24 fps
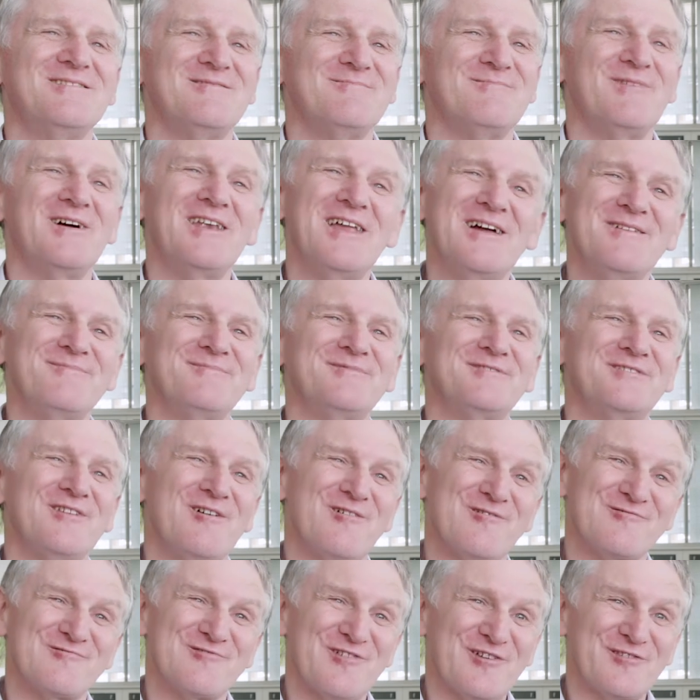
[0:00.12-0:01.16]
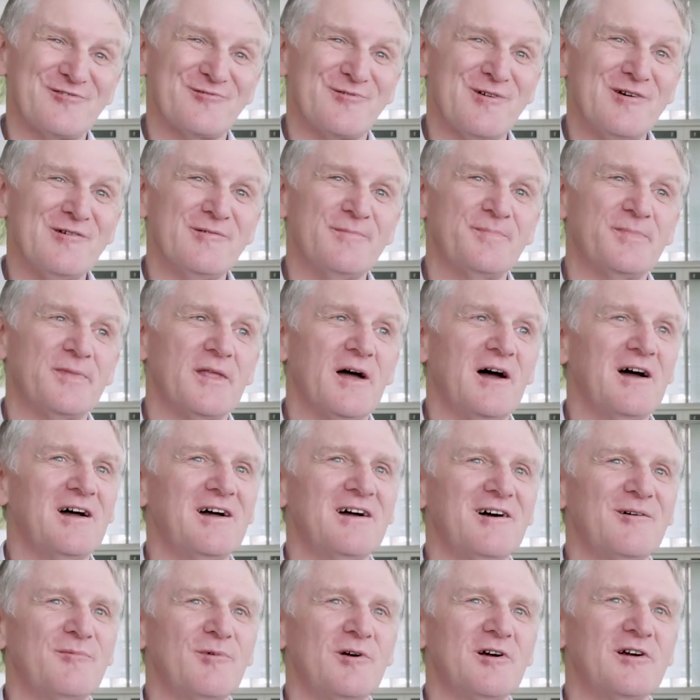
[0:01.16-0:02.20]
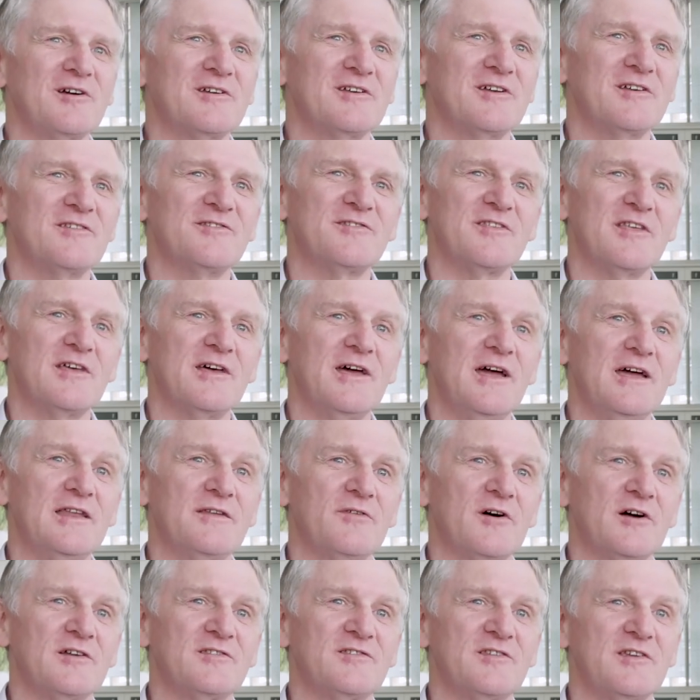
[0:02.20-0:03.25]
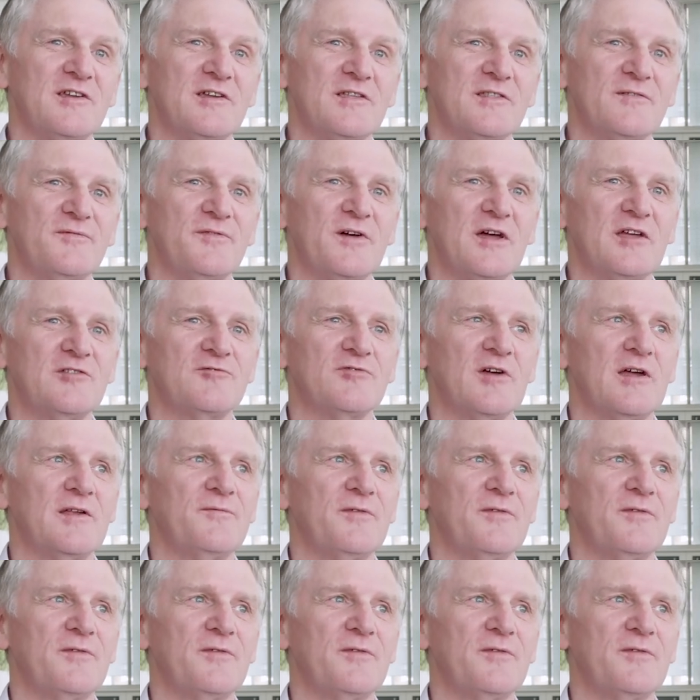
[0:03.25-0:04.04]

My name is Noel Cresswell. I work as the head of IT at the Fairtrade